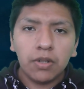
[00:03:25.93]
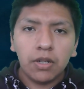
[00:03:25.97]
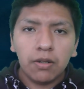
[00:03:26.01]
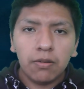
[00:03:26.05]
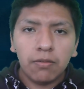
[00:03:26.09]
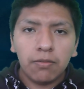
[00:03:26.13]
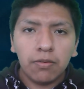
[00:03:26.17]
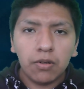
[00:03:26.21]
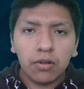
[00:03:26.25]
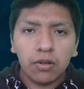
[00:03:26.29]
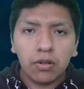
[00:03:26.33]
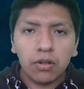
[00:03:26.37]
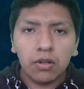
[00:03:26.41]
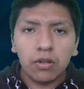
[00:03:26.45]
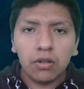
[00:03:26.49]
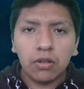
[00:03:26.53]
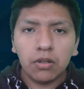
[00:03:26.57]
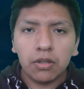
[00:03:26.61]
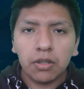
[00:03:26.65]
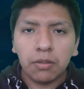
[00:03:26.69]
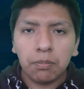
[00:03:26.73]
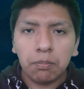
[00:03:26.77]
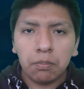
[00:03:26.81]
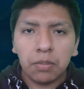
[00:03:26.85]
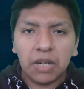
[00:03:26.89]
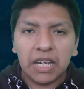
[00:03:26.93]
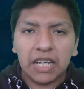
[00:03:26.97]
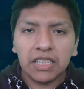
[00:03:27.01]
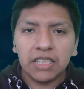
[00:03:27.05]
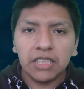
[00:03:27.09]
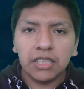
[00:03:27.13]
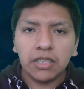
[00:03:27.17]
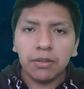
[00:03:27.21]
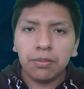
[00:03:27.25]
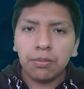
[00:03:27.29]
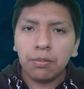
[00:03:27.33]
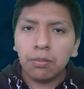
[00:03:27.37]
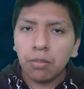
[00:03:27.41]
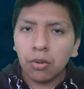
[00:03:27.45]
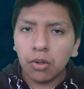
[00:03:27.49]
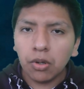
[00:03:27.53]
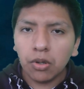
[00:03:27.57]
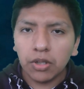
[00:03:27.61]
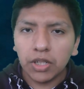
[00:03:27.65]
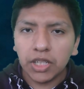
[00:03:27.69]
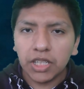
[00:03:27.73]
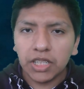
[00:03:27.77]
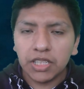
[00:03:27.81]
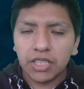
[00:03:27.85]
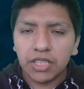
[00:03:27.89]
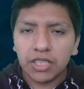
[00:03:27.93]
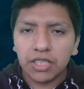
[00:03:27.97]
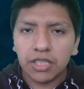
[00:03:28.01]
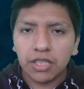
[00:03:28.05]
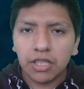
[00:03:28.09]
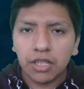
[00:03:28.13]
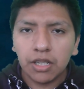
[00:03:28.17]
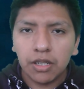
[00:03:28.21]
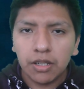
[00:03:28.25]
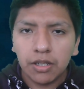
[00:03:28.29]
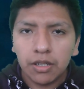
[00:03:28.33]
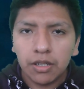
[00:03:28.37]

for the passive voice.